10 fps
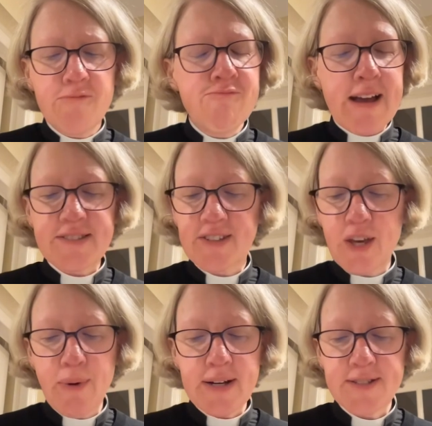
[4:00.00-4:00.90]

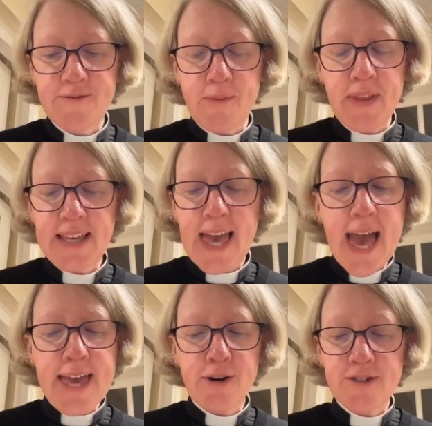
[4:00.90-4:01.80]
Rescue us from the
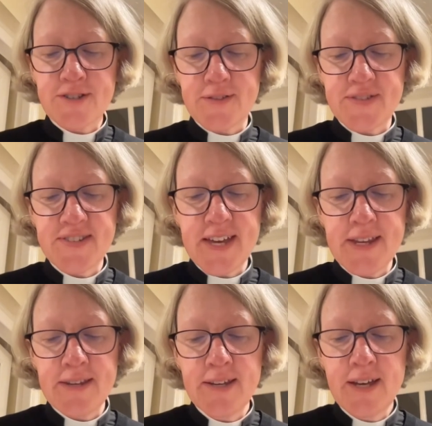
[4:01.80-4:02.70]
chaos of
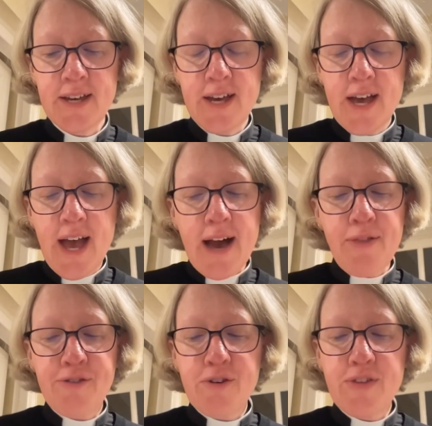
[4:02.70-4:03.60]
sin, and
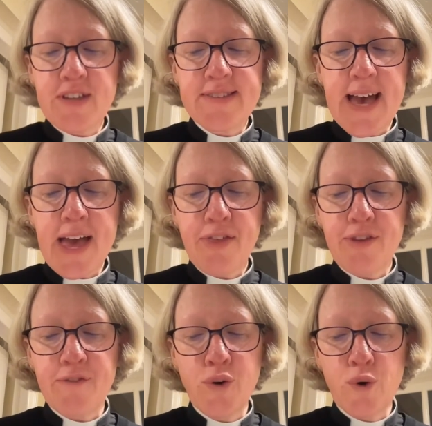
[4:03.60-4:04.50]
through the death
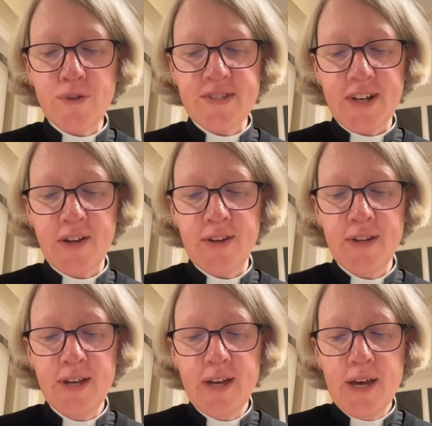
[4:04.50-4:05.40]
of your Son,
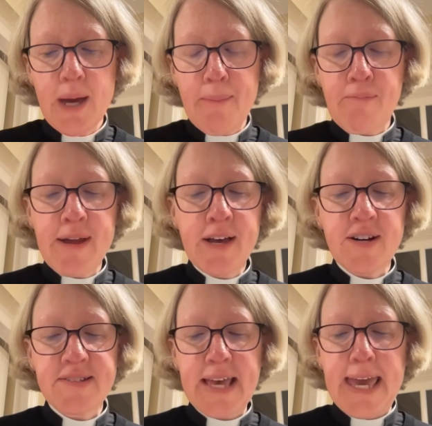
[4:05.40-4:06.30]
bring
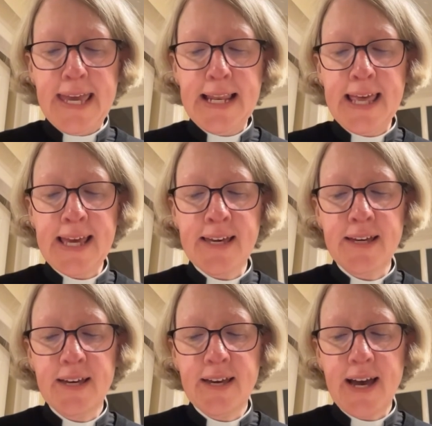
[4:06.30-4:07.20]
us healing
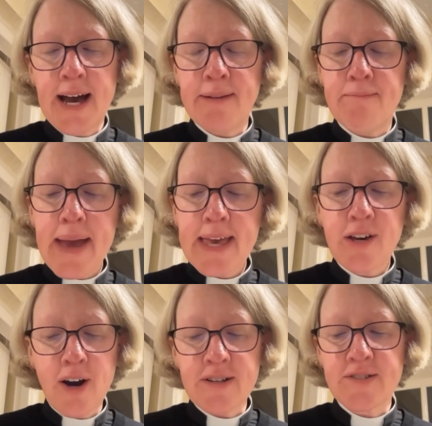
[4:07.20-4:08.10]
and make
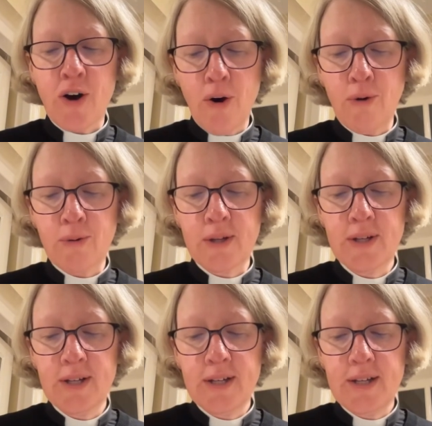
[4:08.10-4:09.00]
us whole.
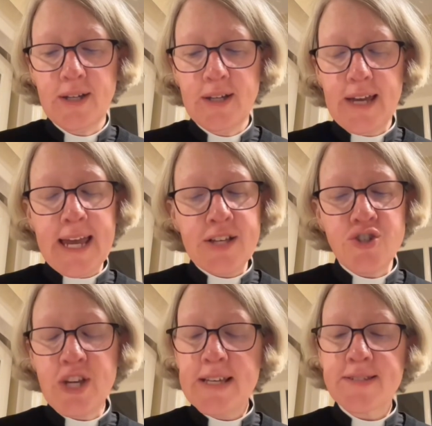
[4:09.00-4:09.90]
In
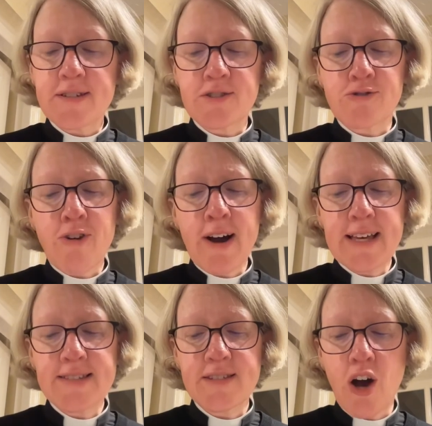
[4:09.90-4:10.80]
Jesus
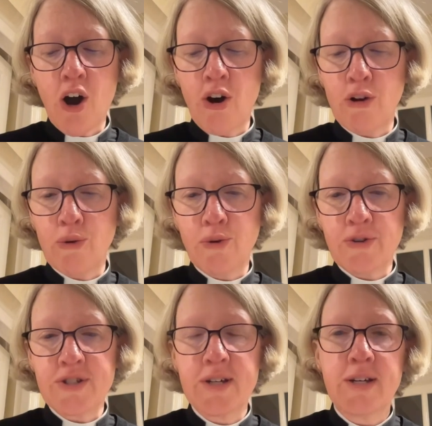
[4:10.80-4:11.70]
Christ our
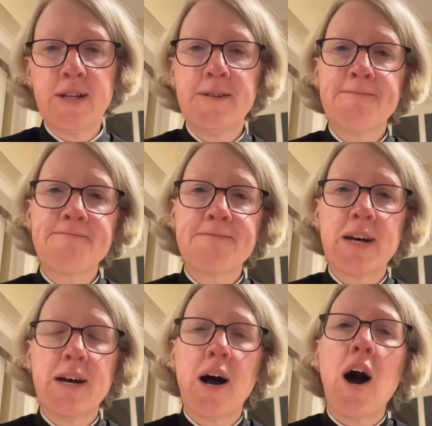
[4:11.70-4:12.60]
Lord.
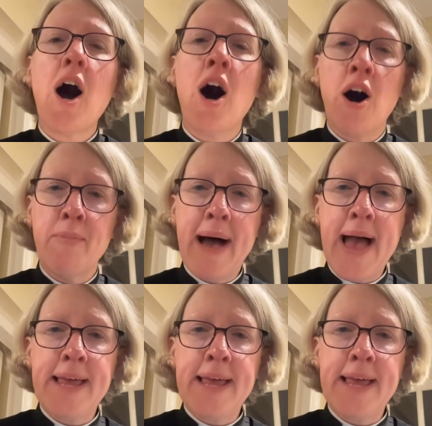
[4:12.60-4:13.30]
Amen.